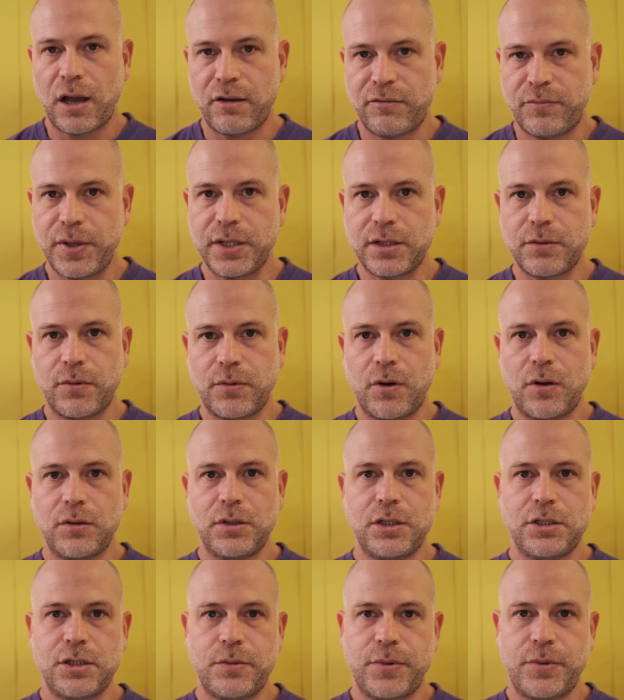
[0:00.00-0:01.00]
I've built them
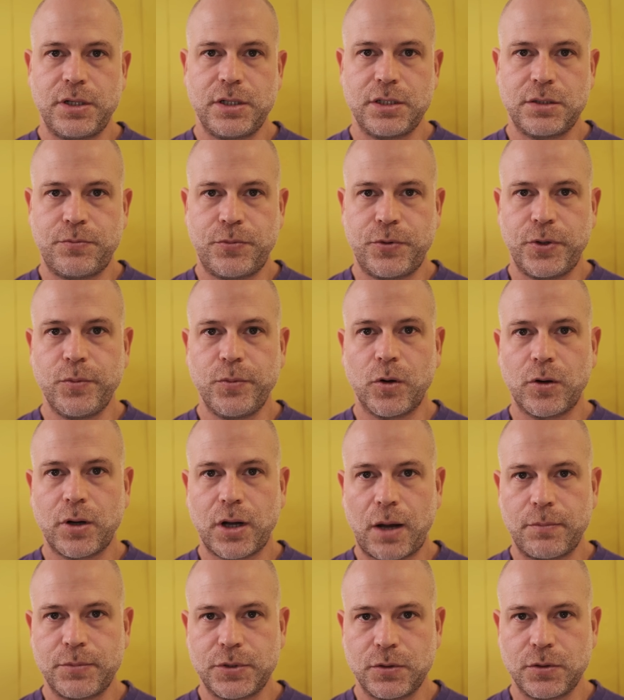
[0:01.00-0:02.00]
around the Japanese Primo
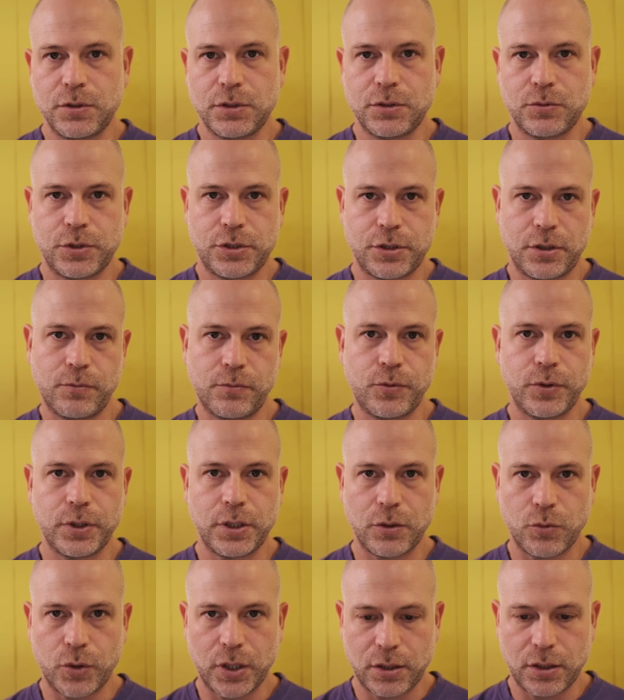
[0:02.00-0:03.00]
capsules, which are
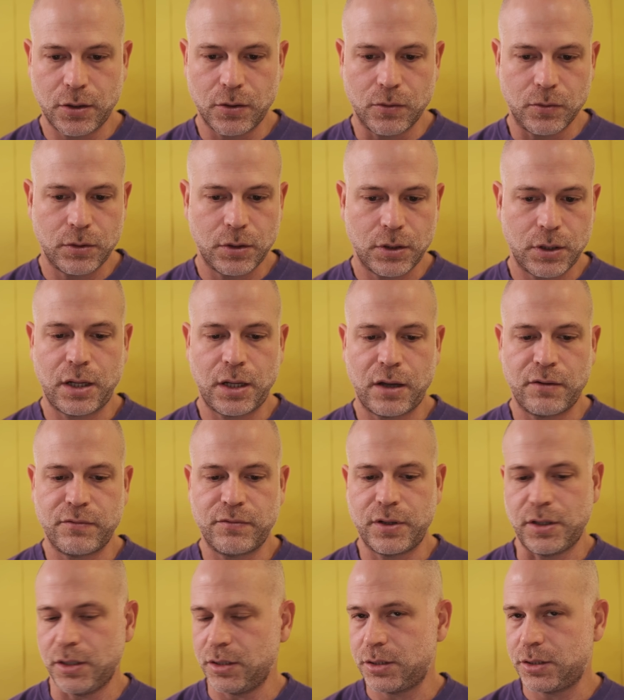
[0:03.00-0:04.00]
pretty well known. They
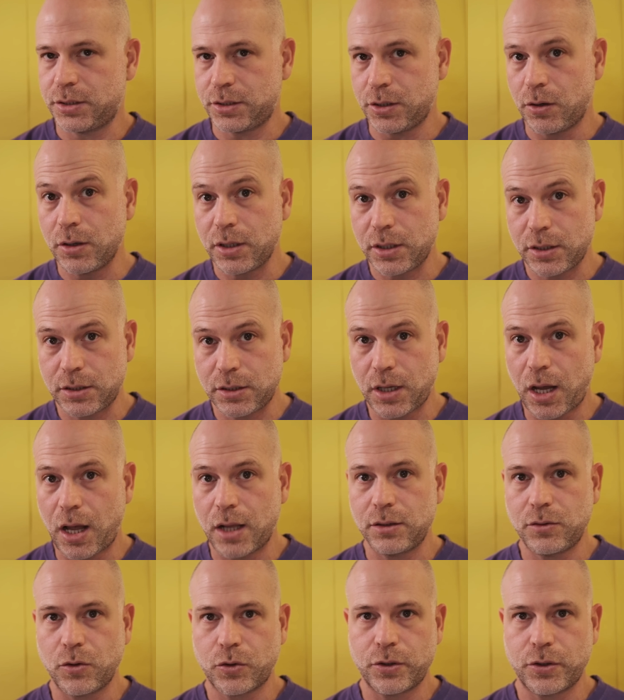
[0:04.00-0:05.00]
have a solid,
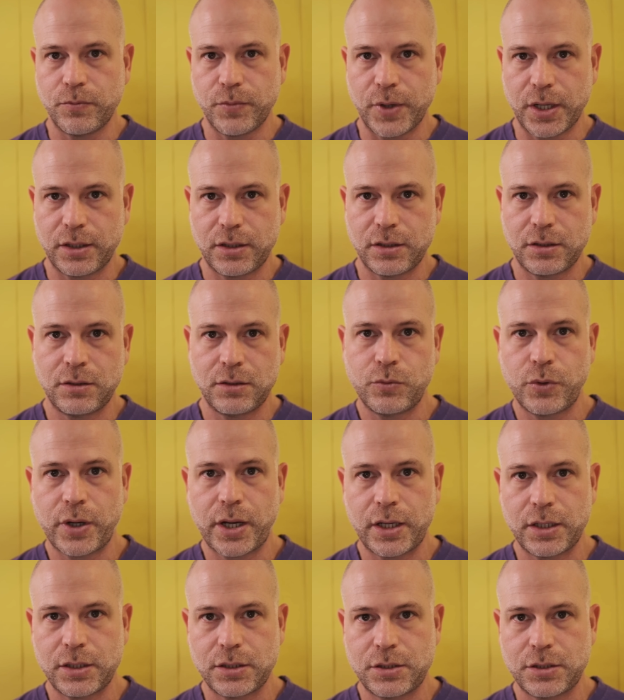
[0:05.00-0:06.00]
undocumented
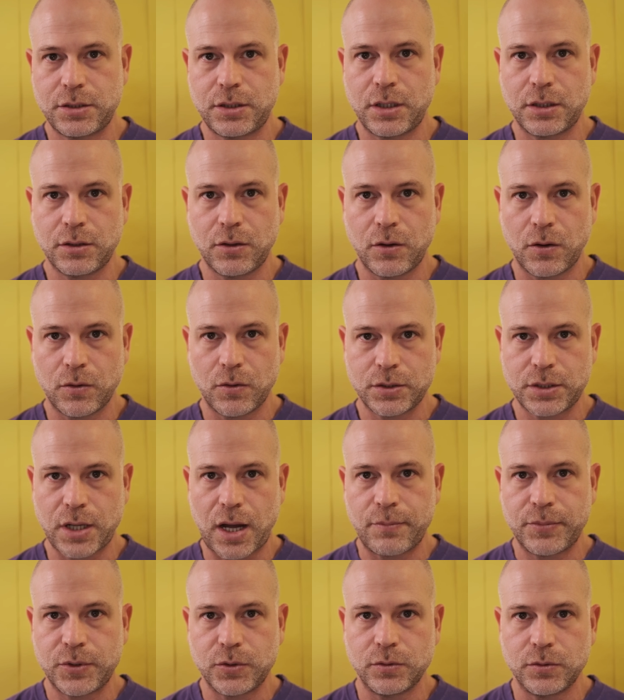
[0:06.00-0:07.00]
range that goes
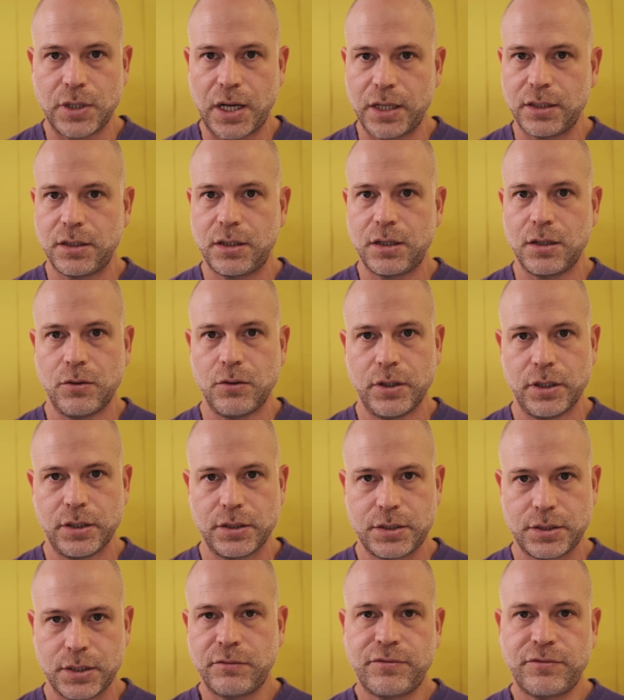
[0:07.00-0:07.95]
up to 90 kHz.